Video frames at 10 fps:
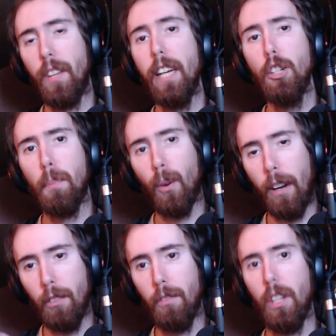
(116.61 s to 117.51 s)
Each
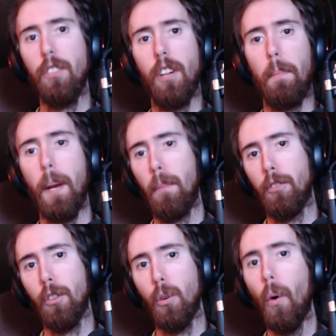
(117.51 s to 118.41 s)
progressive season that people
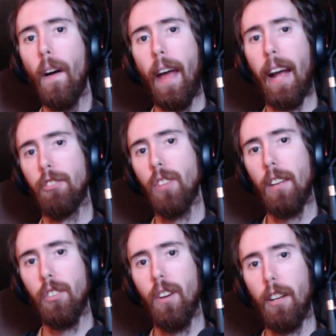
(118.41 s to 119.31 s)
do has
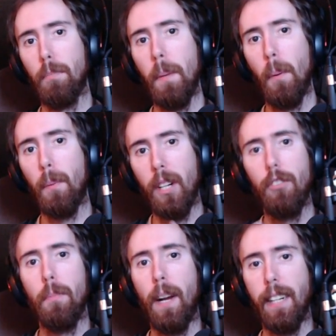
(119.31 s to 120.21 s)
less and less people
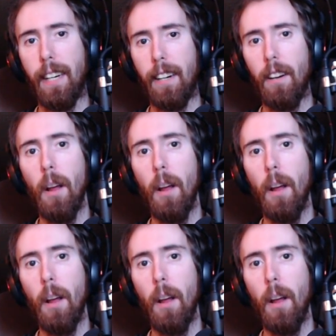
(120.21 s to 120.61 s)
participating in it,